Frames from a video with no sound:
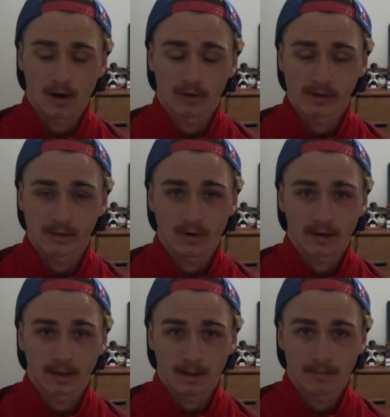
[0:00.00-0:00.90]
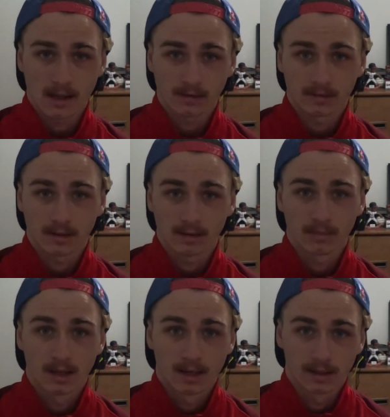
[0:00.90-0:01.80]
are they running a paint
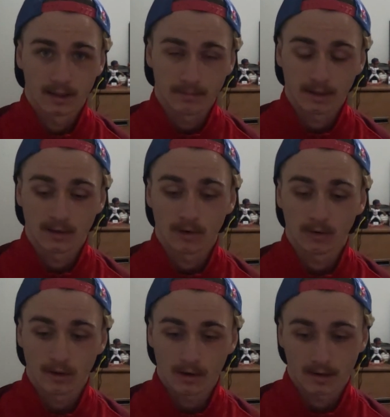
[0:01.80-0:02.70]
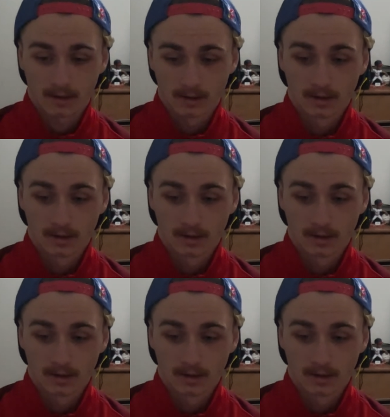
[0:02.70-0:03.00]
scheme? Let me go look.